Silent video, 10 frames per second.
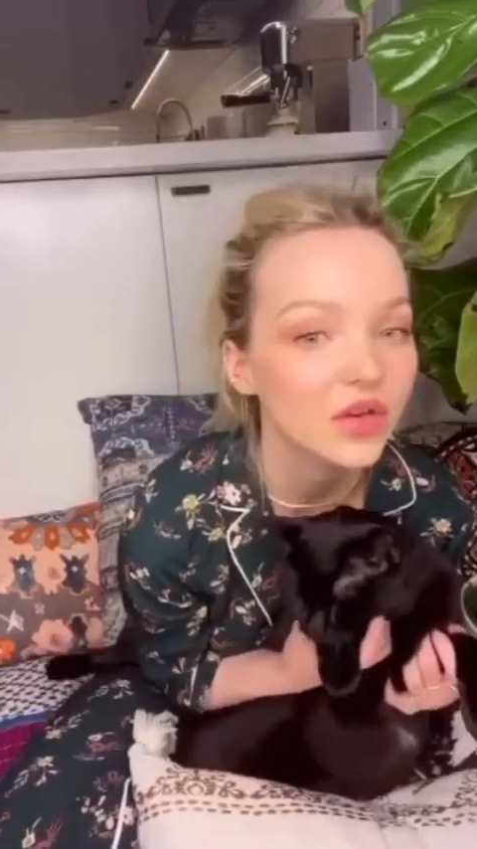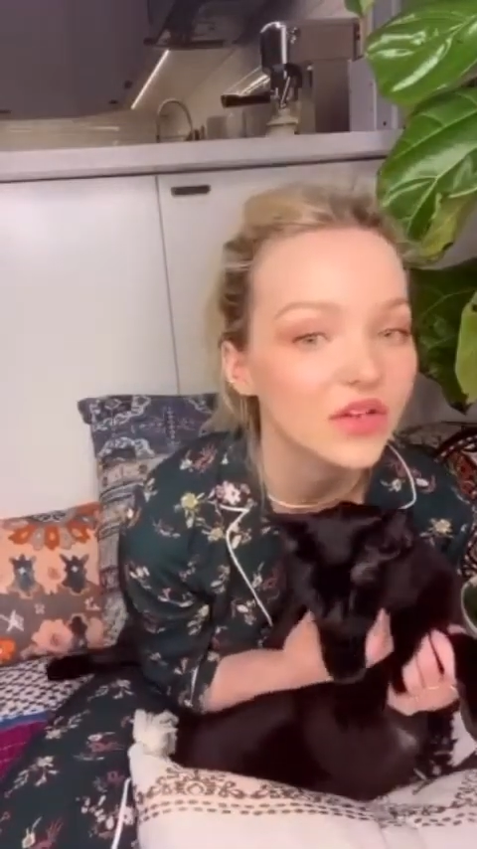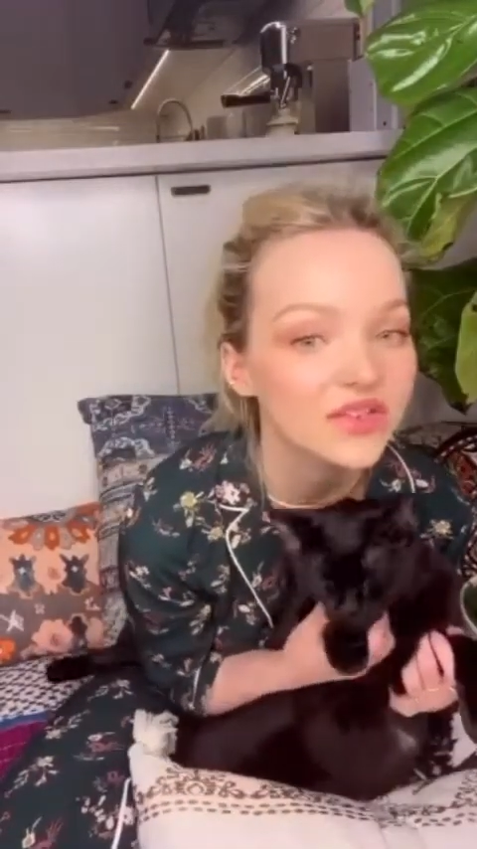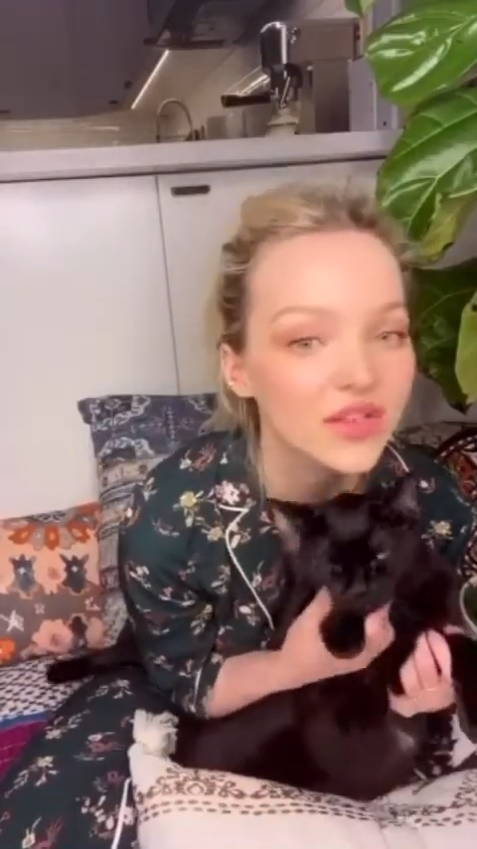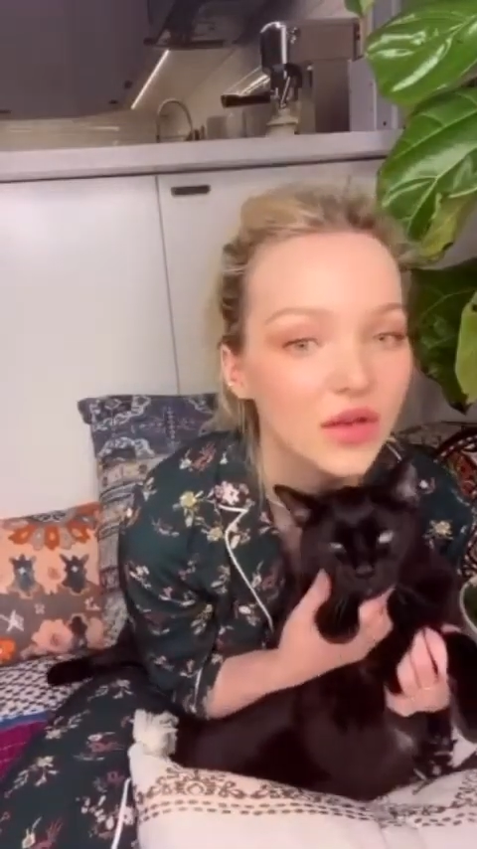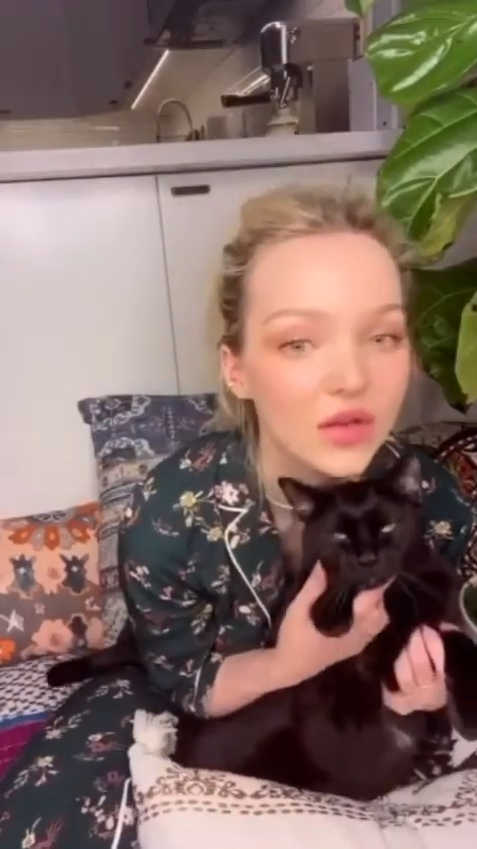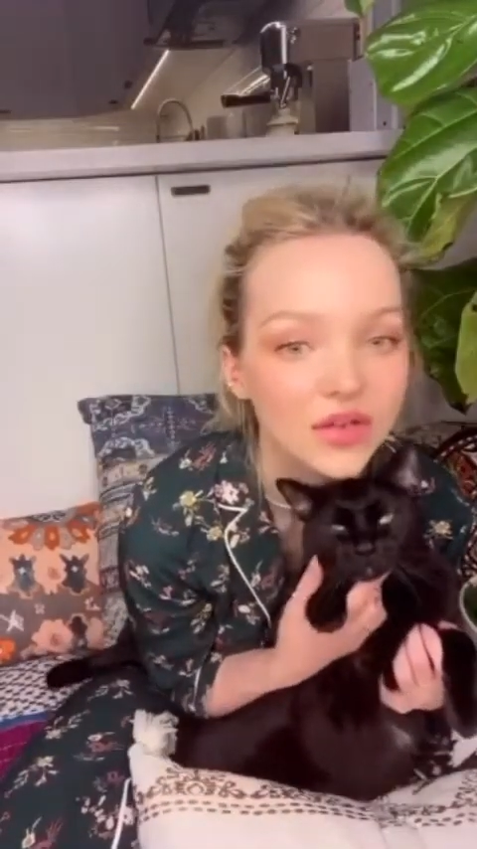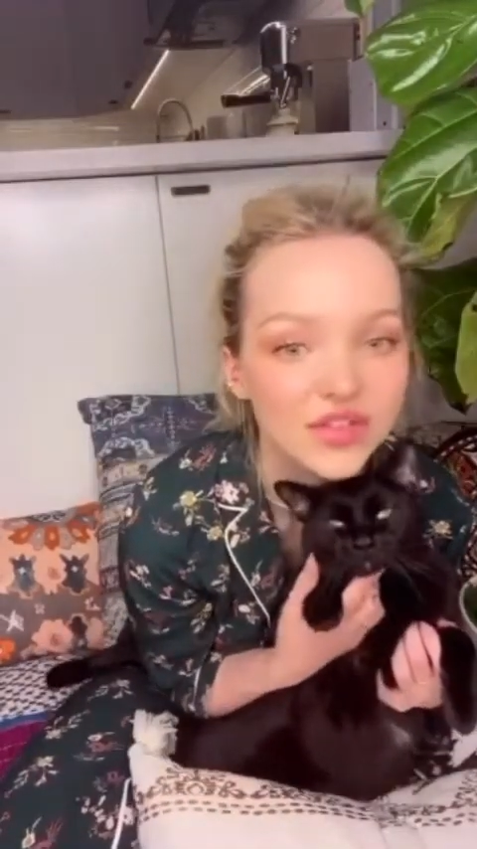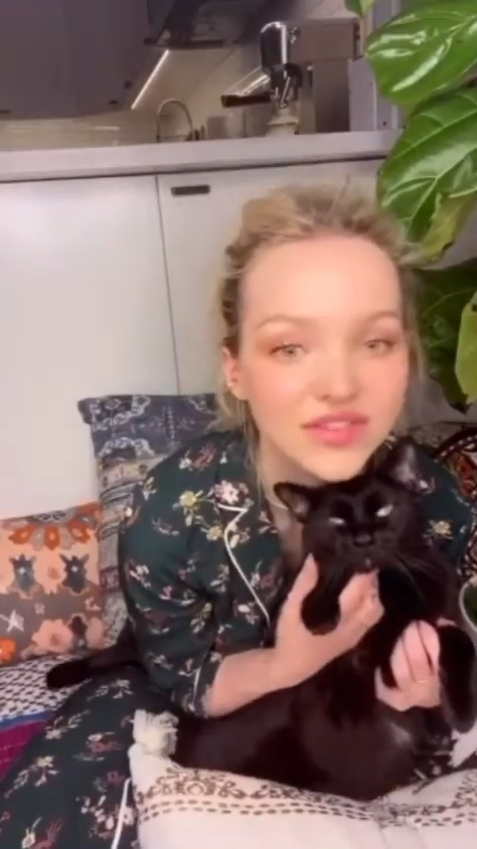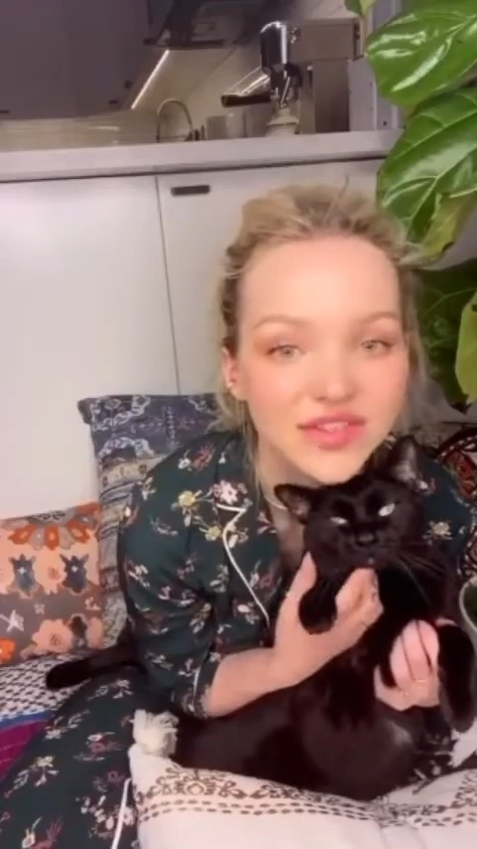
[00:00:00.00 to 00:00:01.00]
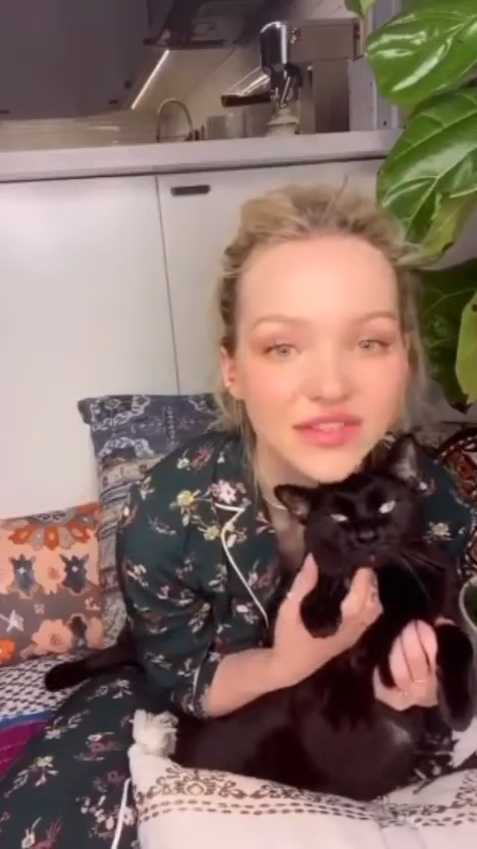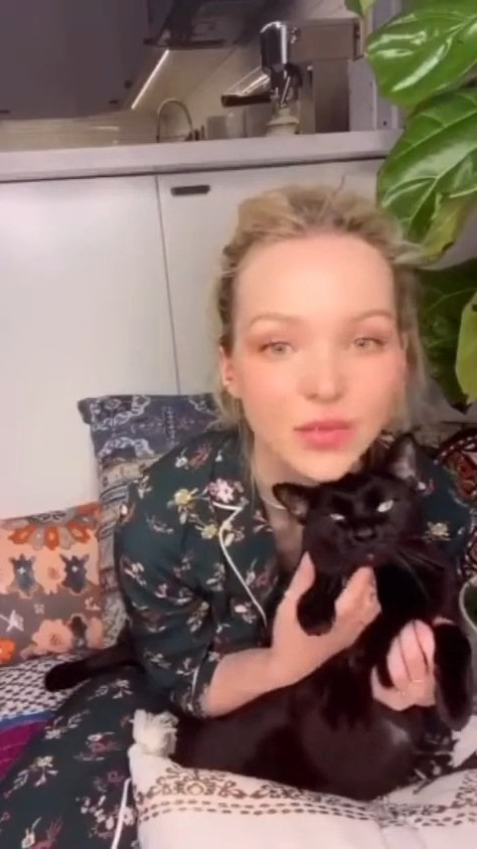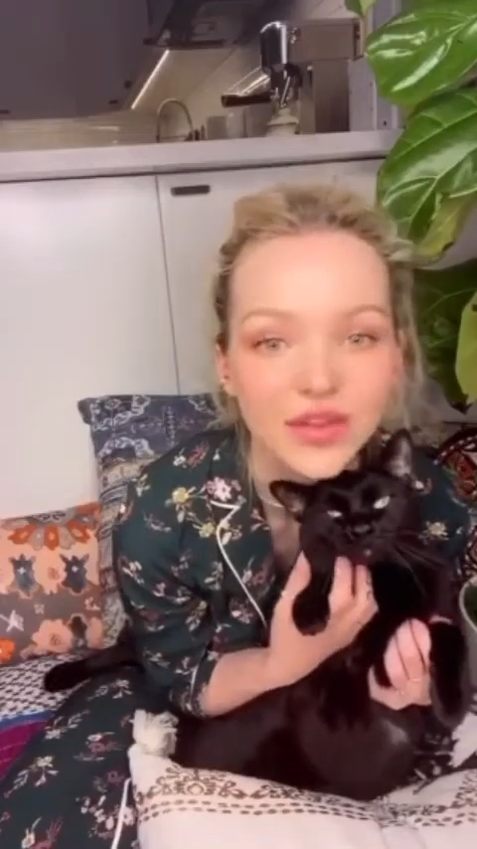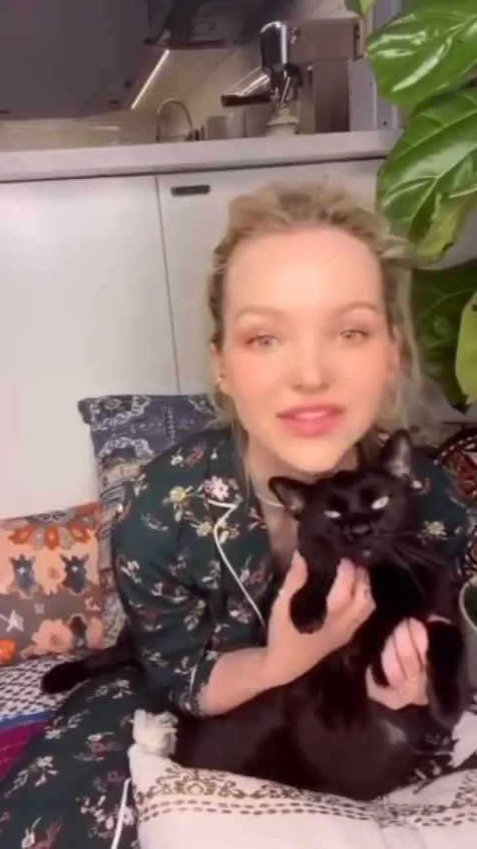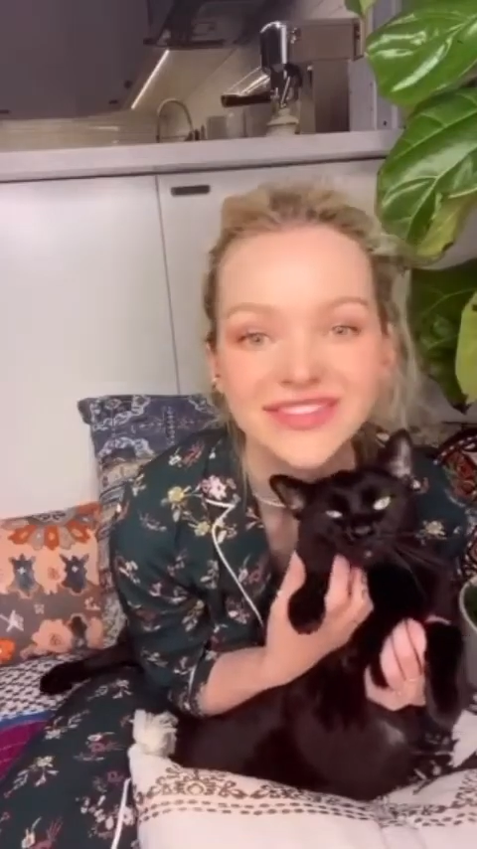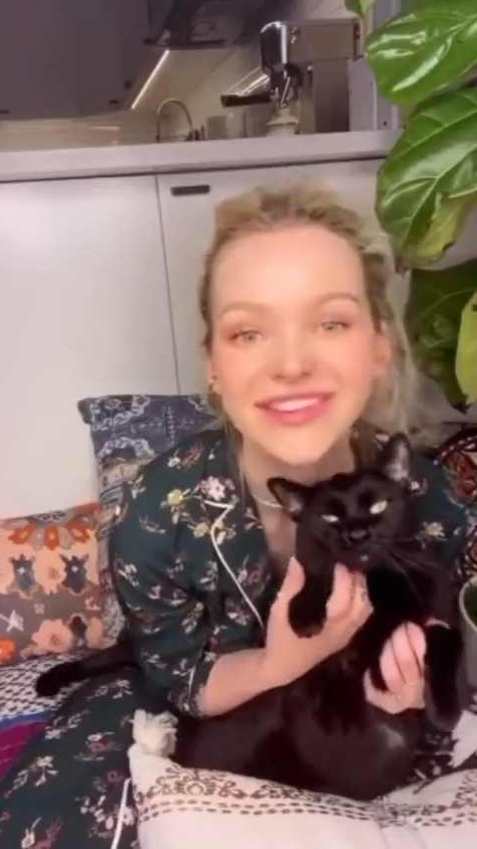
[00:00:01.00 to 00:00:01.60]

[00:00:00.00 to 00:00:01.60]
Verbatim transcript: gonna see how long she stays with us.